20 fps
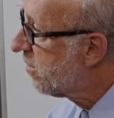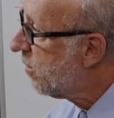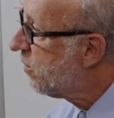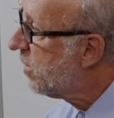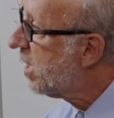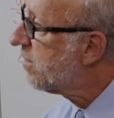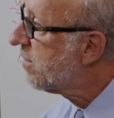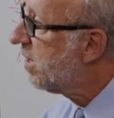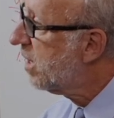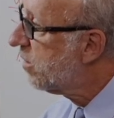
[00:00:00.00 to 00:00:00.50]
So
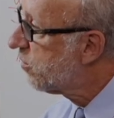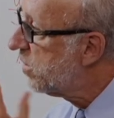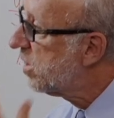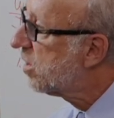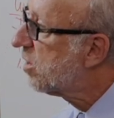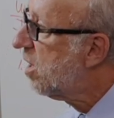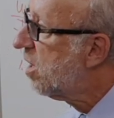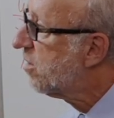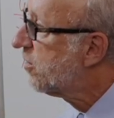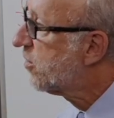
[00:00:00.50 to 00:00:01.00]
when I say
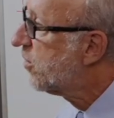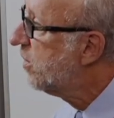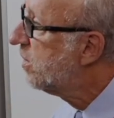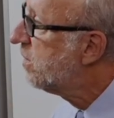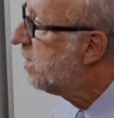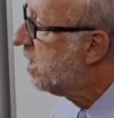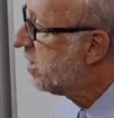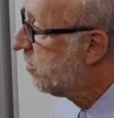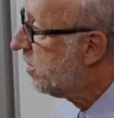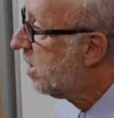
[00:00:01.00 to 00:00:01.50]
recontouring,
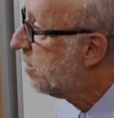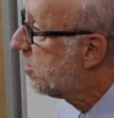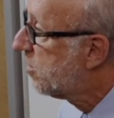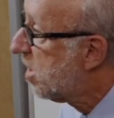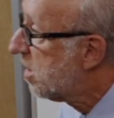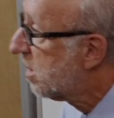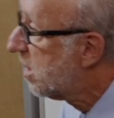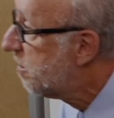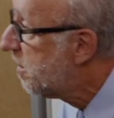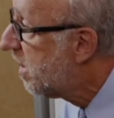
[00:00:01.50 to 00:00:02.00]
that's what I'm
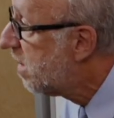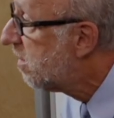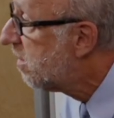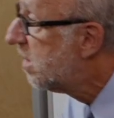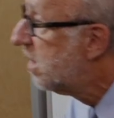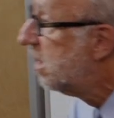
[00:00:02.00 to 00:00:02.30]
talking about.